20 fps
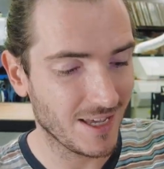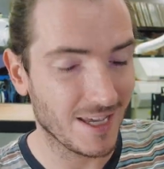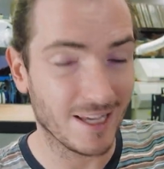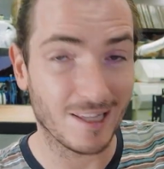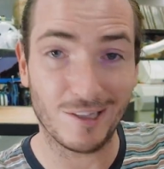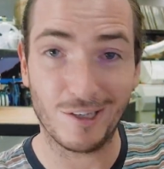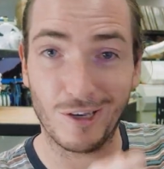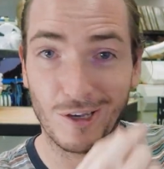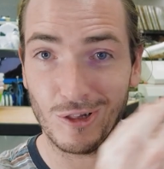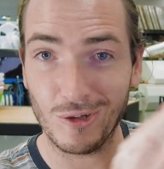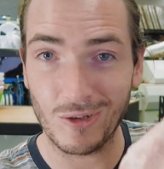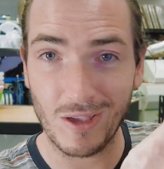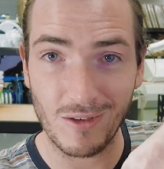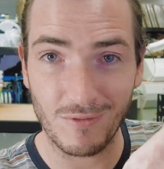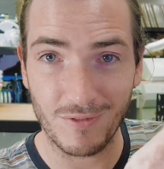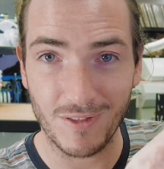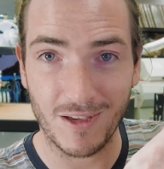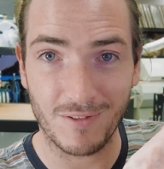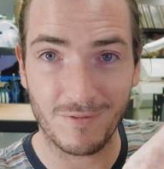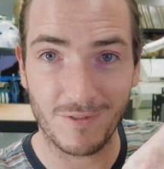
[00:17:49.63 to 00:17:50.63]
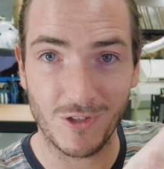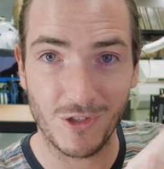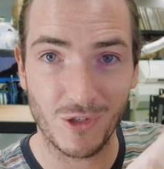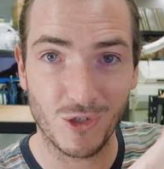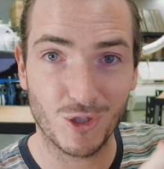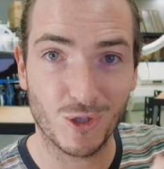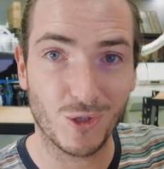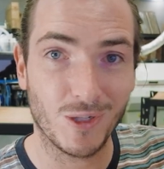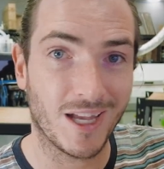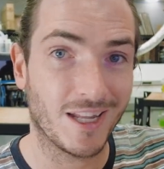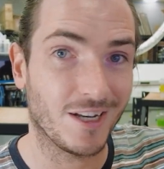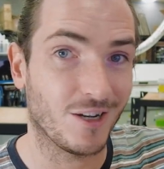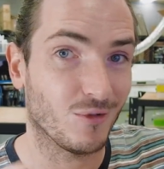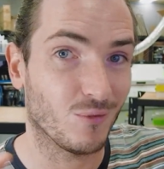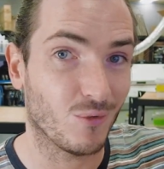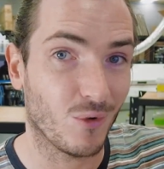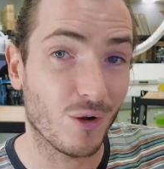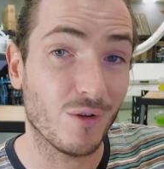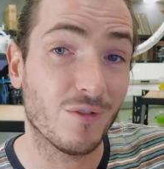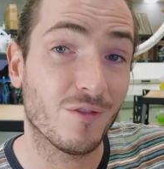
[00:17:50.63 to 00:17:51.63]
it'll go looking for that fiducial and it
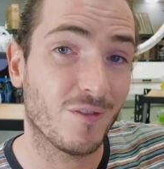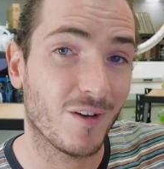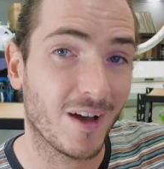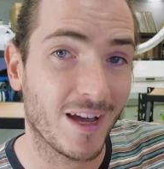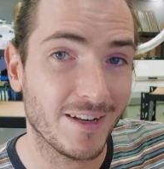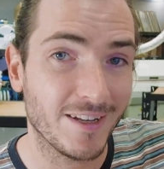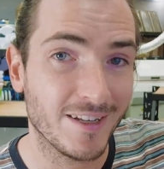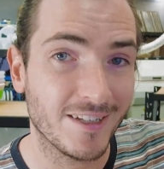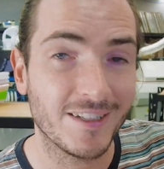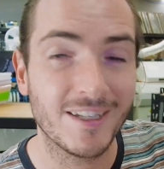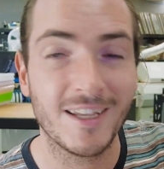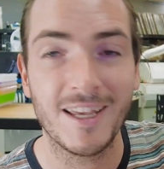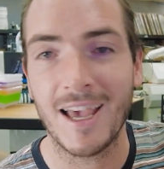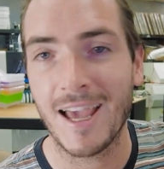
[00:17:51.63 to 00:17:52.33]
won't find it,